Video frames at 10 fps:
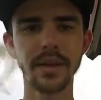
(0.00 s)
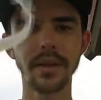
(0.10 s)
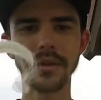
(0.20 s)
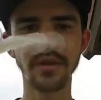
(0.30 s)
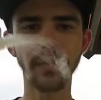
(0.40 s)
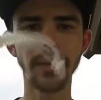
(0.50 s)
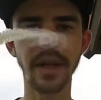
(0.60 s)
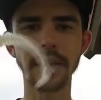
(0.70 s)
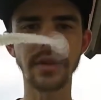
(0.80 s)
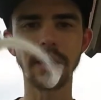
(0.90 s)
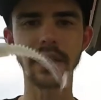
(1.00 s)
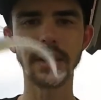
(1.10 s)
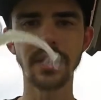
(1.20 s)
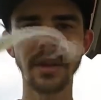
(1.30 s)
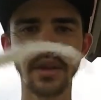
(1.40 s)
so finessey.
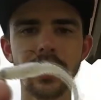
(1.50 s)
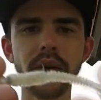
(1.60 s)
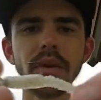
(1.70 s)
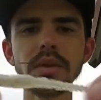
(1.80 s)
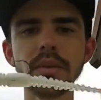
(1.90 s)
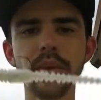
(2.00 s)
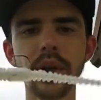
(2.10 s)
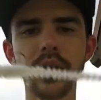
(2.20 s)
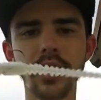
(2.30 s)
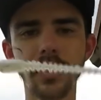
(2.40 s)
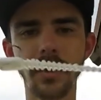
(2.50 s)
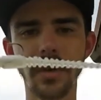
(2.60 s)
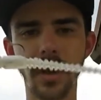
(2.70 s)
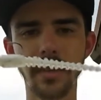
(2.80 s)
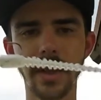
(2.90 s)
They're also pretty durable.
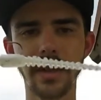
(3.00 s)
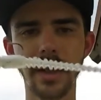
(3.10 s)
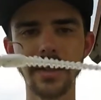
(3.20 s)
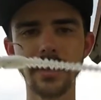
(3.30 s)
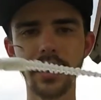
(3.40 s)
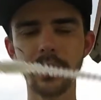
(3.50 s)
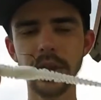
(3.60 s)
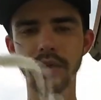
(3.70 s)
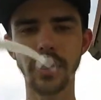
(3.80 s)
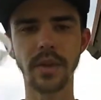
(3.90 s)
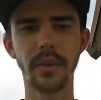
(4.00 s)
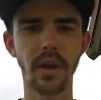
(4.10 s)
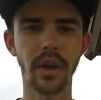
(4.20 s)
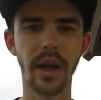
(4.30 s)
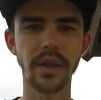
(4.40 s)
I mean, that's a little bit of stretch. I'm not
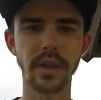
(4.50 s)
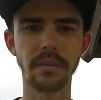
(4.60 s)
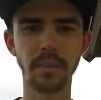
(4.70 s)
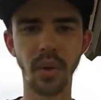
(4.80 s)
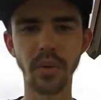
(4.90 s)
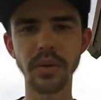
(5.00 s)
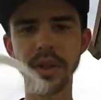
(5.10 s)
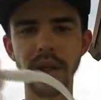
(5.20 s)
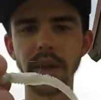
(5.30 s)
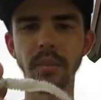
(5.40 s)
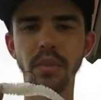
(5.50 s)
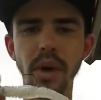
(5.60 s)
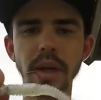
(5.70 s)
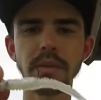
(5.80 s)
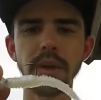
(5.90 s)
going to actually pull till it
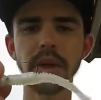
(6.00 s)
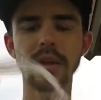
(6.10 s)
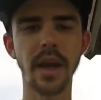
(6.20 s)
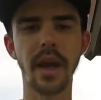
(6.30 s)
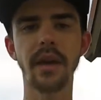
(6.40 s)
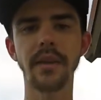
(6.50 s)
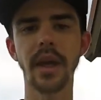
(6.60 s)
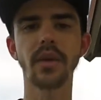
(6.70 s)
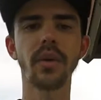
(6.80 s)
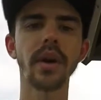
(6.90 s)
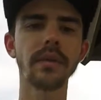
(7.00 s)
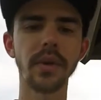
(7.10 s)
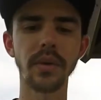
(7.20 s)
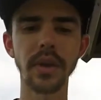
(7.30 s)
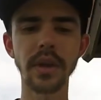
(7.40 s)
breaks, because I have had quite a
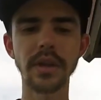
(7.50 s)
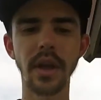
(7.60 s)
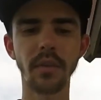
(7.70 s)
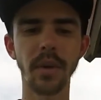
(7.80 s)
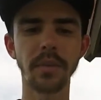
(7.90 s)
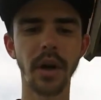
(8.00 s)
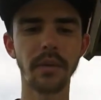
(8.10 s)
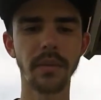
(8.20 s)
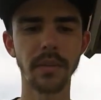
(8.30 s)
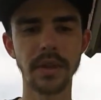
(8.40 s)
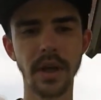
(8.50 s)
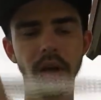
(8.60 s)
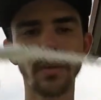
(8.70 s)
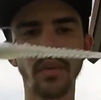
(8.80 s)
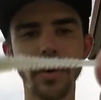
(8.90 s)
few of these get ripped off from the
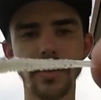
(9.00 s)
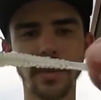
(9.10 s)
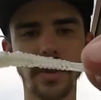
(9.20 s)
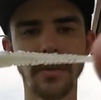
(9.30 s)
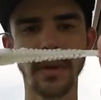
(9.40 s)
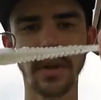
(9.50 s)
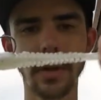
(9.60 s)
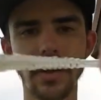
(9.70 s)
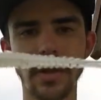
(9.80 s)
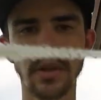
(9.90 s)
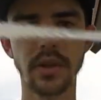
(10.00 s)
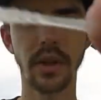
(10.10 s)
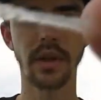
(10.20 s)
tail, more specifically just like